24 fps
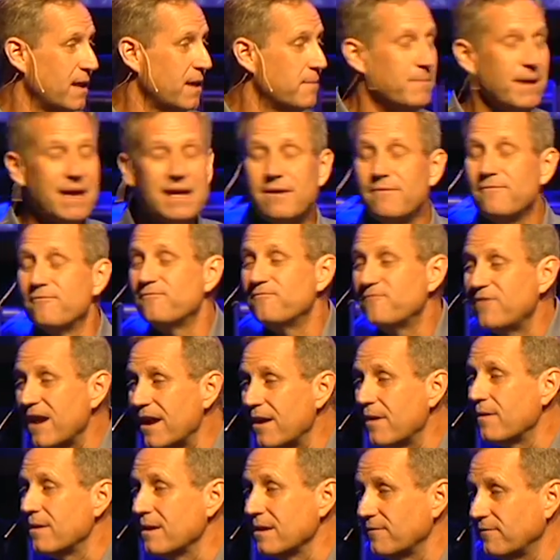It meant a
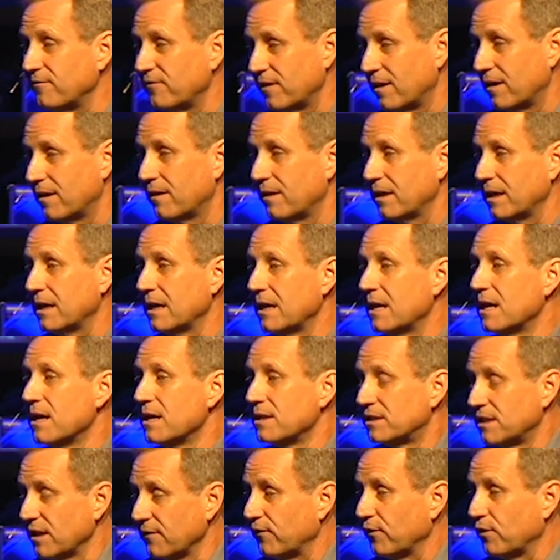very, very
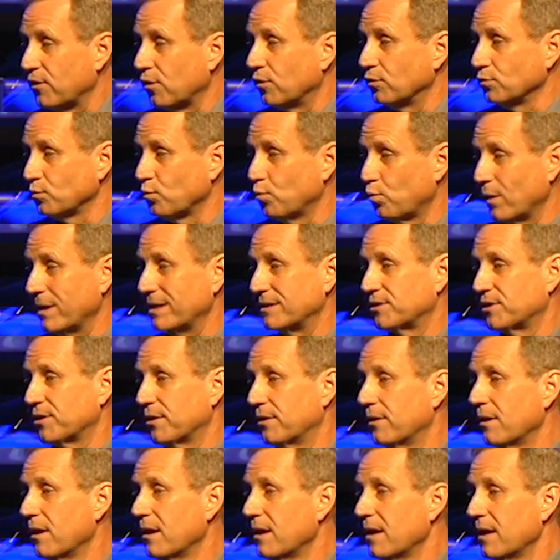difficult
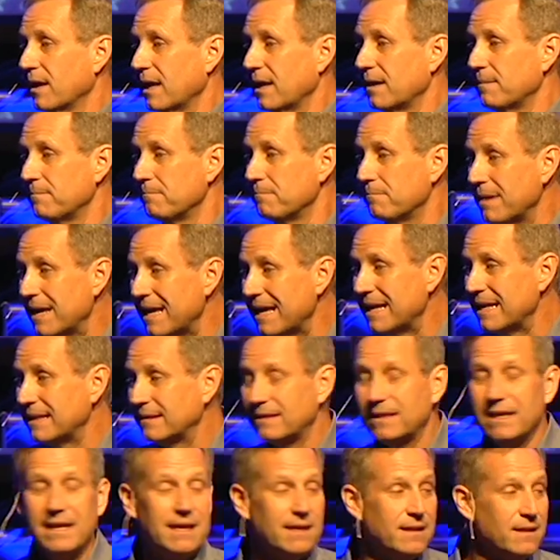winter. It meant
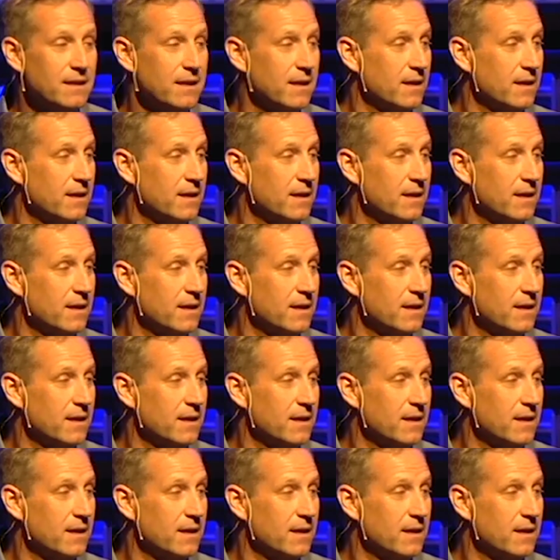that,